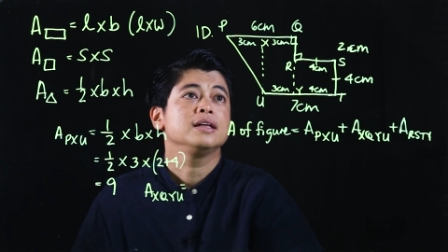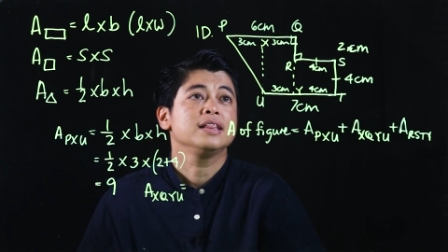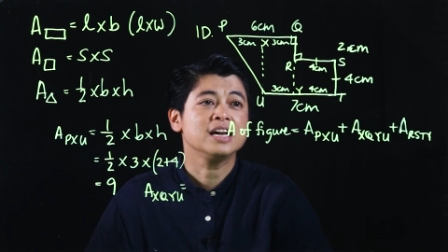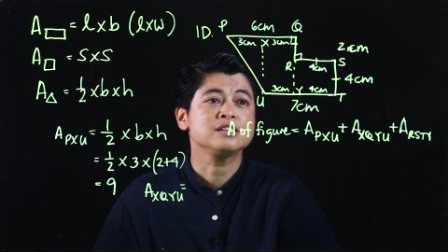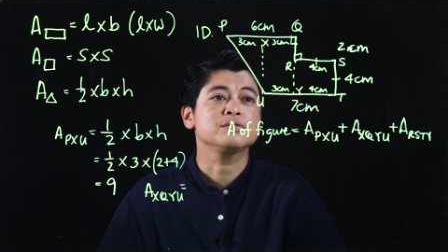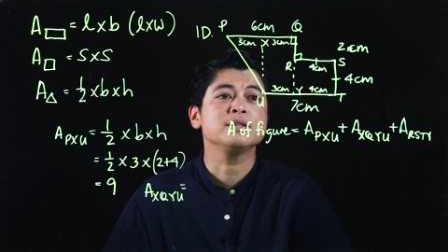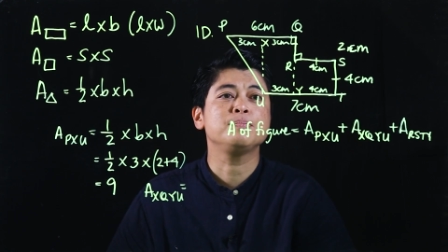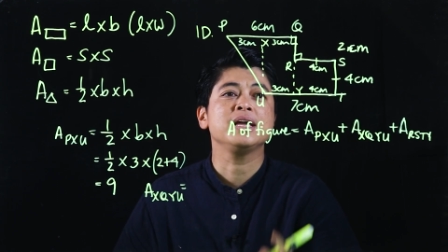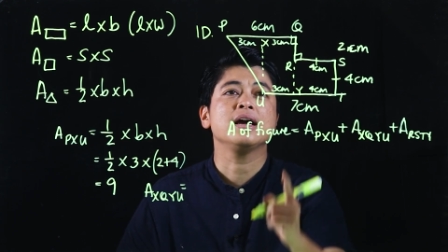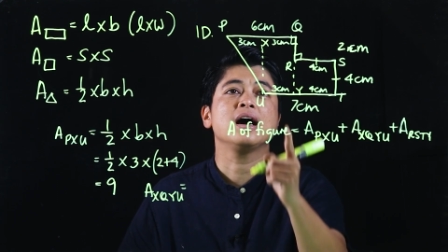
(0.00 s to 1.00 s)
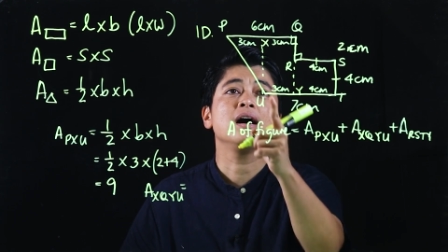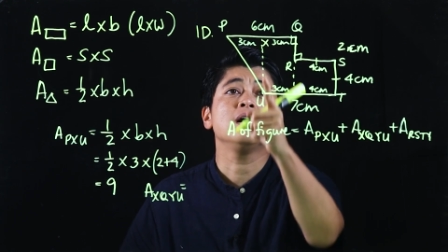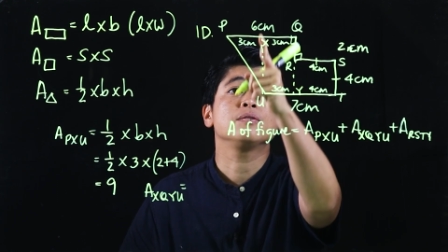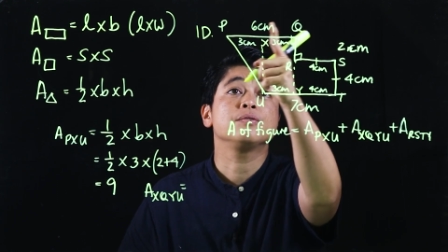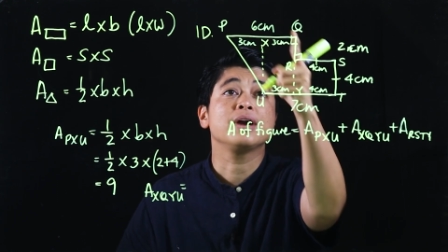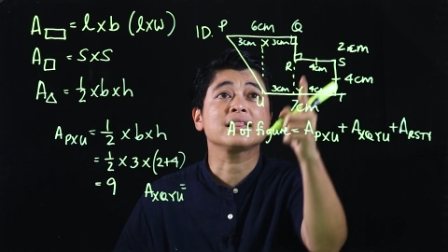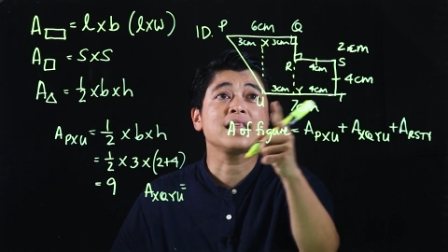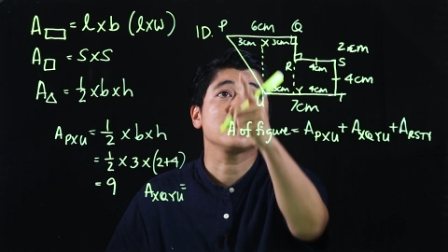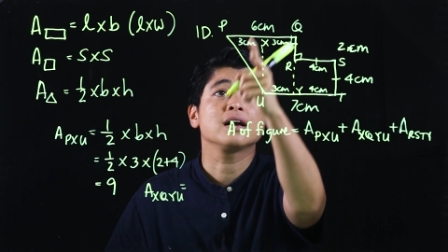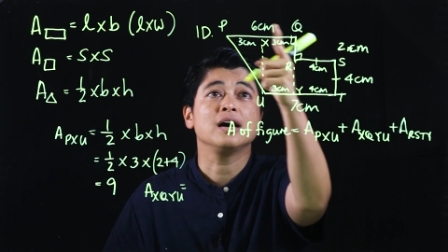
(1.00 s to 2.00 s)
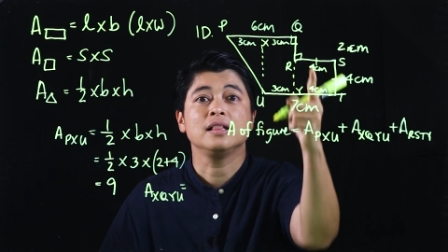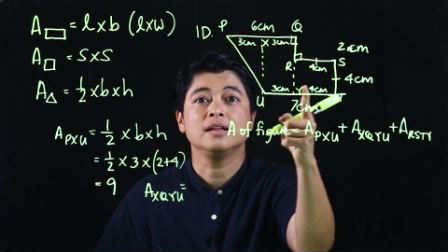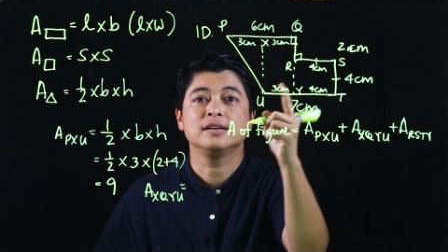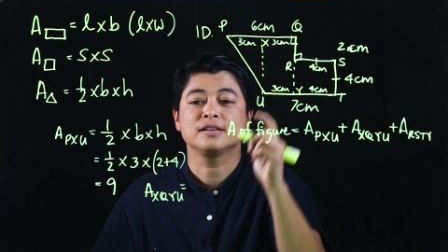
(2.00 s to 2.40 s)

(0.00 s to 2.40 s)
this would be a rectangle.